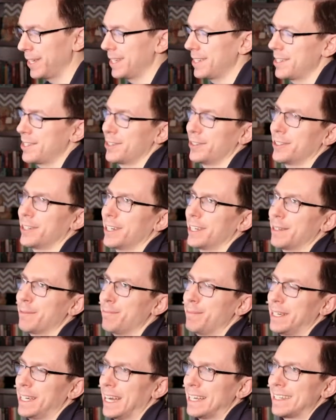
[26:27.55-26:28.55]
but it's still going
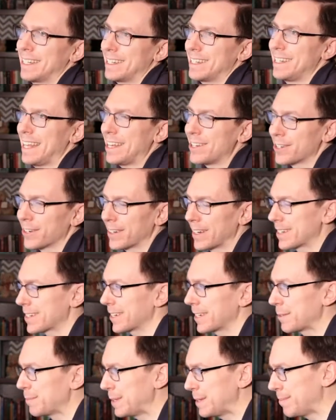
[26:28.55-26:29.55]
to because it's centered,
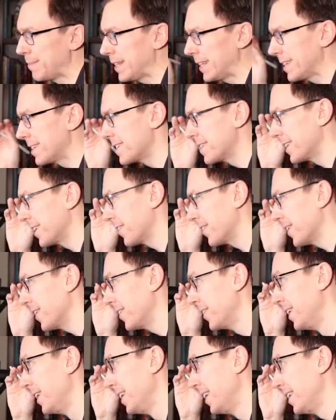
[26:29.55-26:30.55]
it's going to be mean
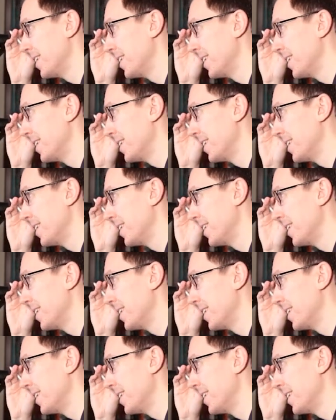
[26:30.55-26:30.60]
zero.